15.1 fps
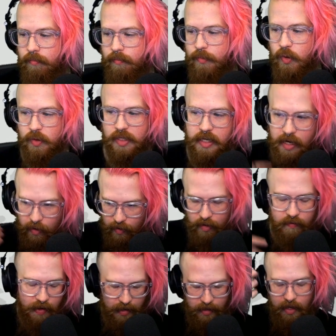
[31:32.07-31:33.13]
So it's a
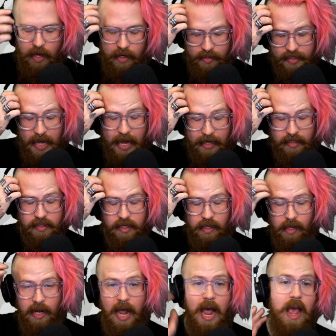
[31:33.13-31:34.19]
narrative and a tag to say,
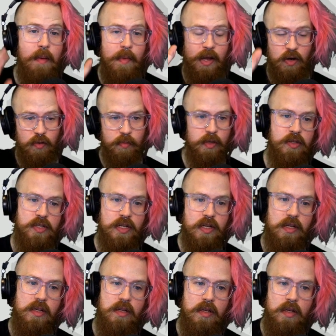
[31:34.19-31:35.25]
like, I am at your mercy.